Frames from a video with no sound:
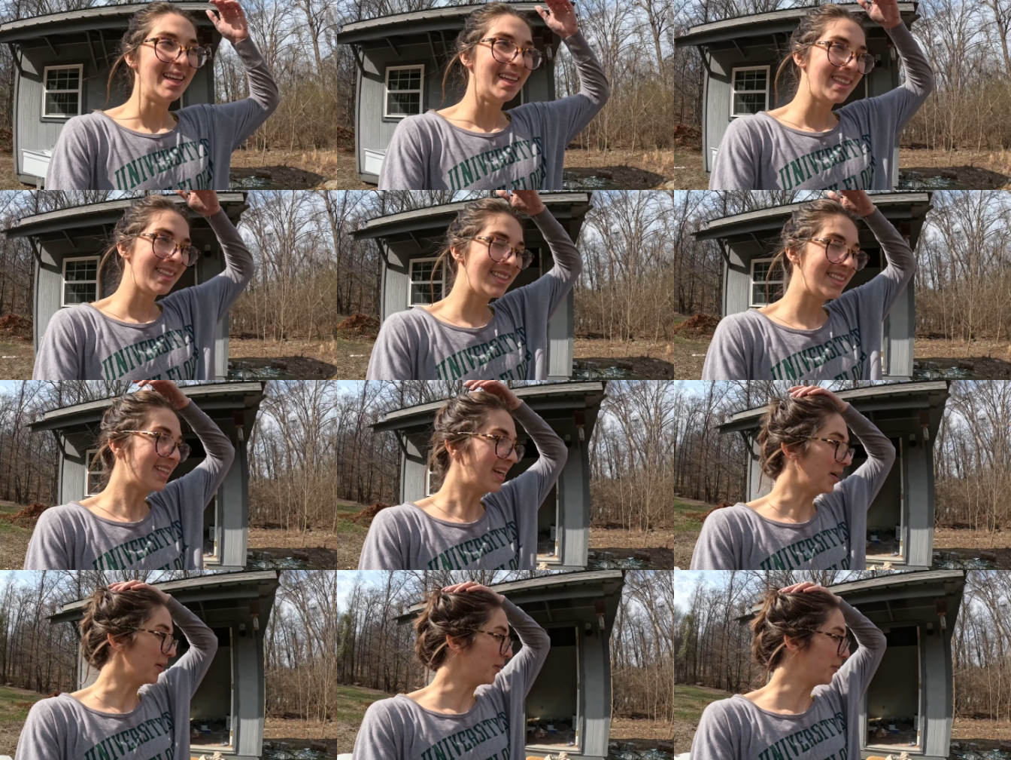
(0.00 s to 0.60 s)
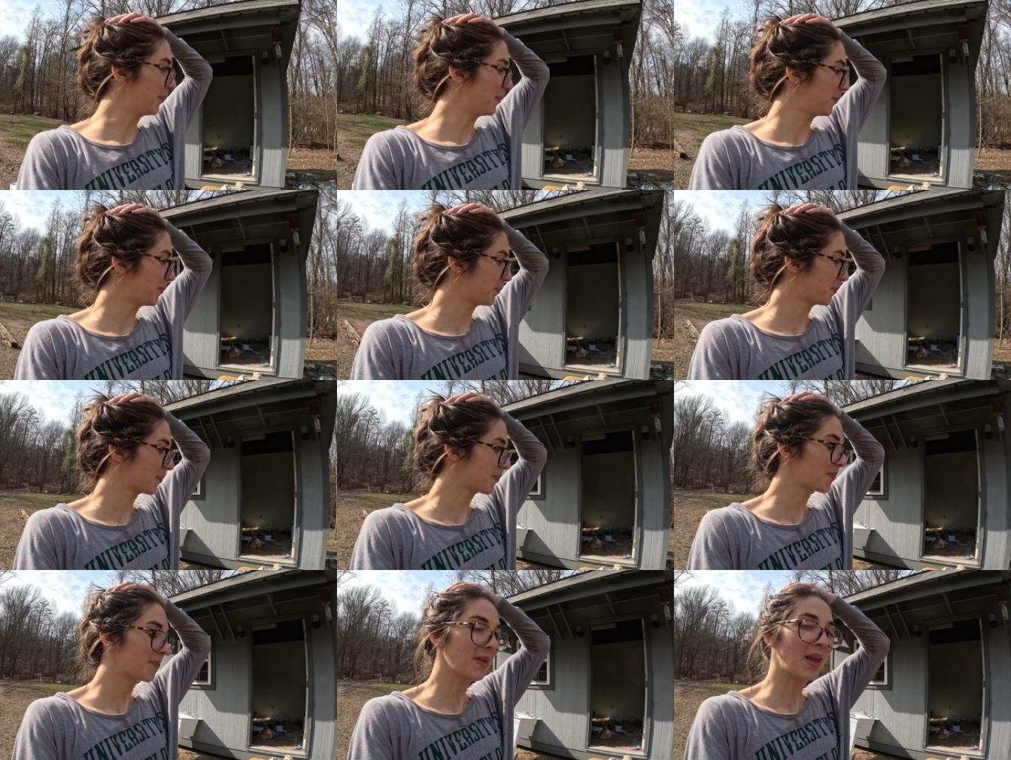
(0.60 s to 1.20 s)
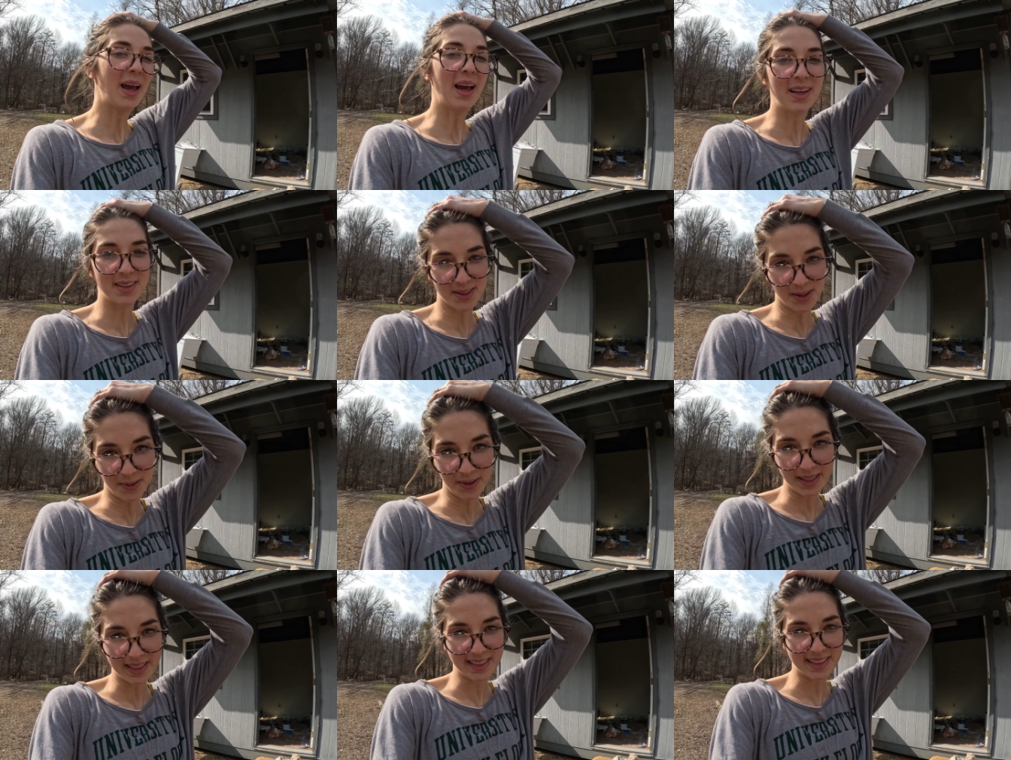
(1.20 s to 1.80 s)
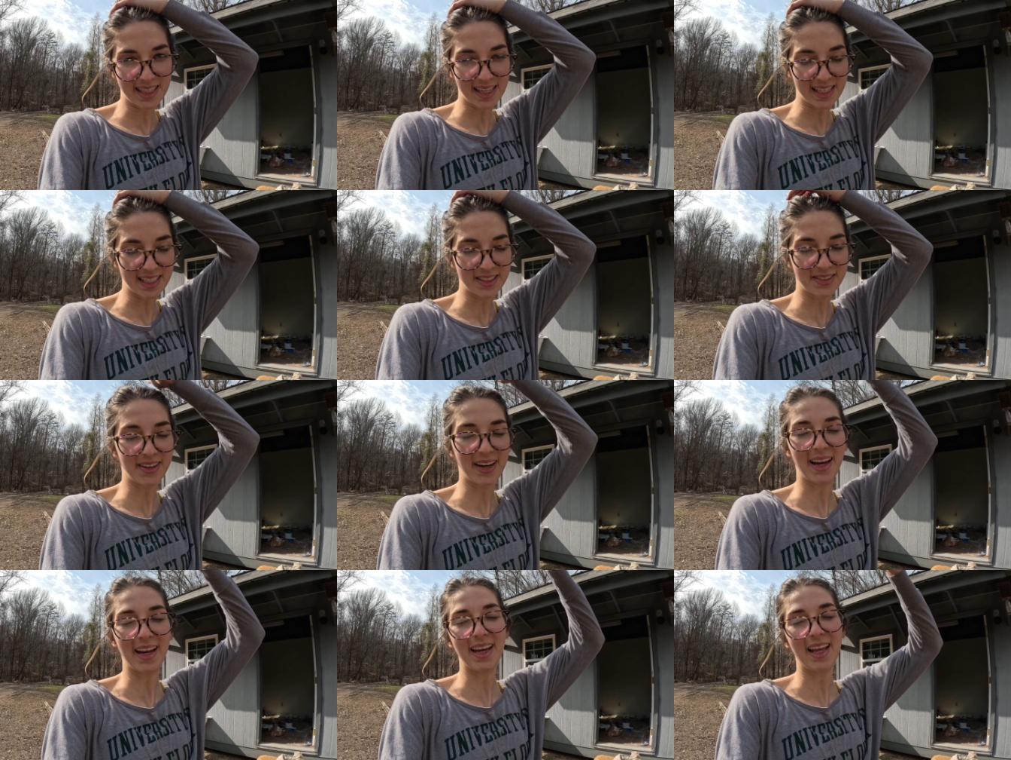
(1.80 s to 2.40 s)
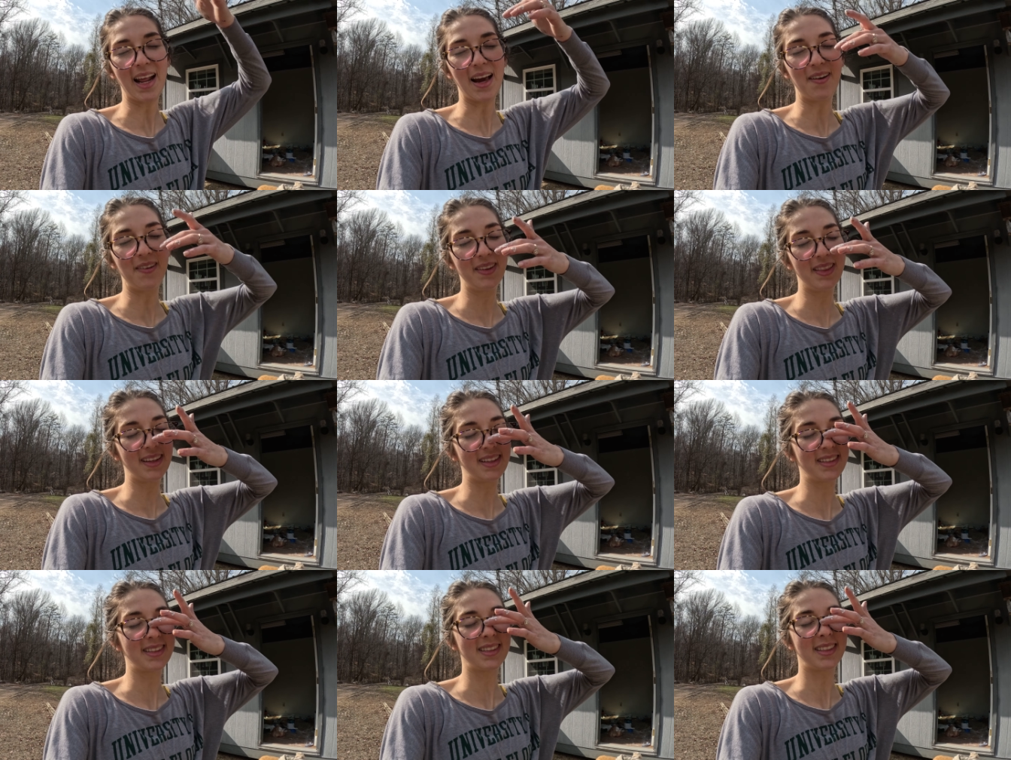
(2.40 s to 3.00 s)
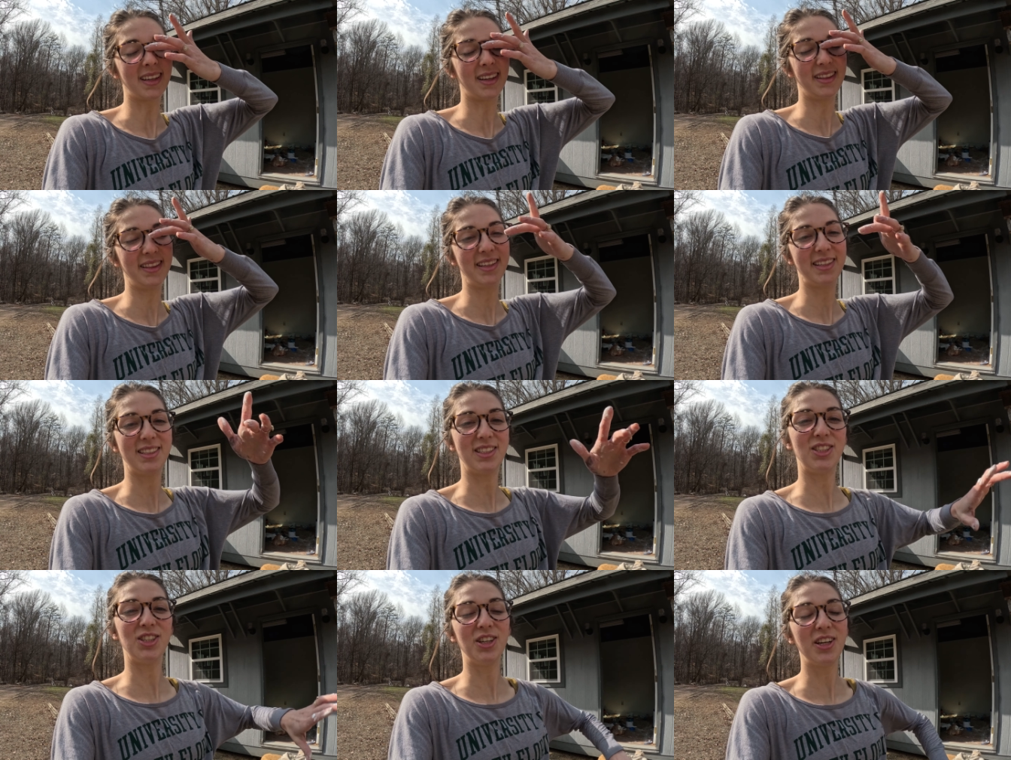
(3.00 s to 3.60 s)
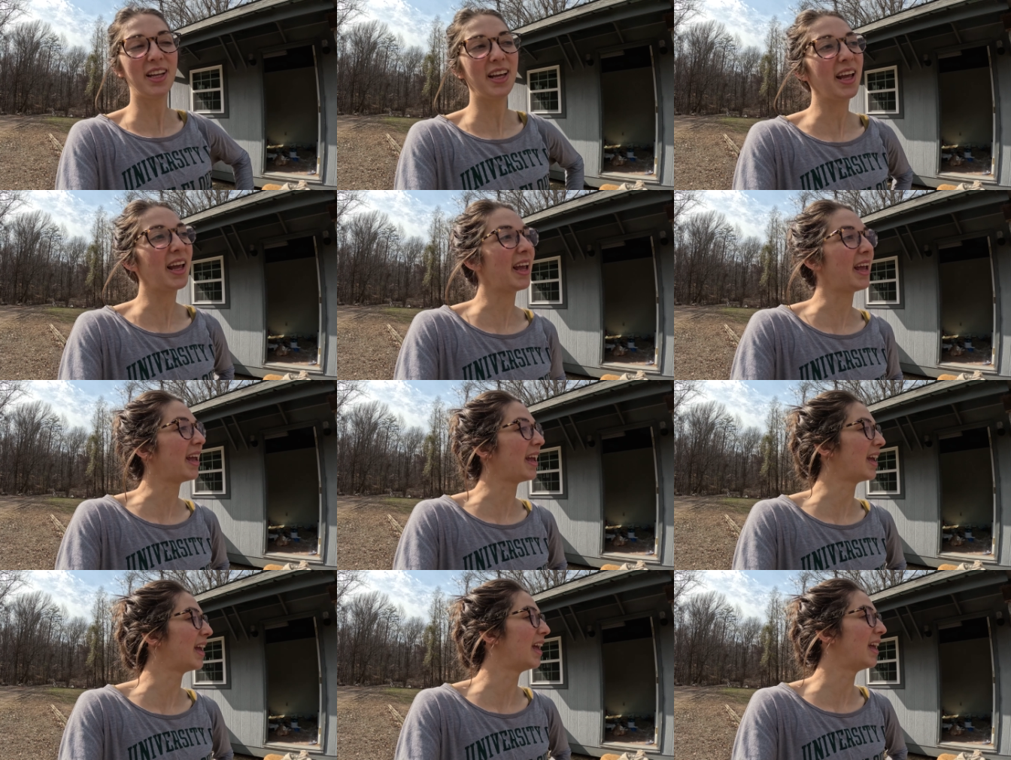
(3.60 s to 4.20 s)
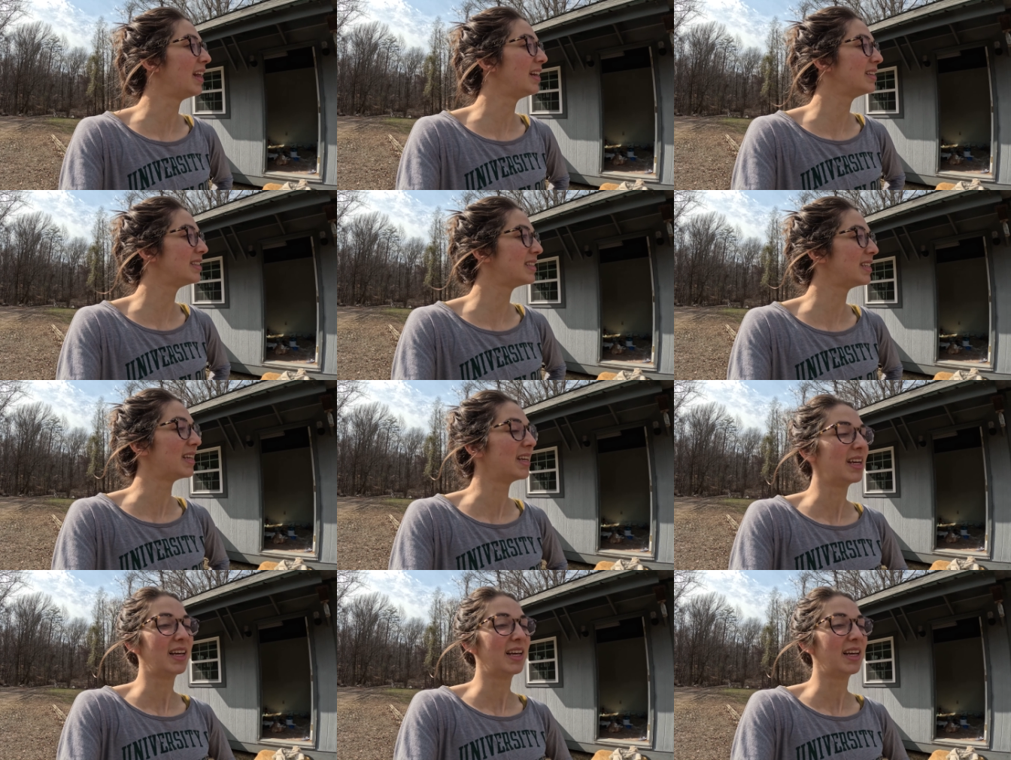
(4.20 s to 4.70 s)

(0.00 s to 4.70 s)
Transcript: So as always, thanks for hanging out with us on this journey, and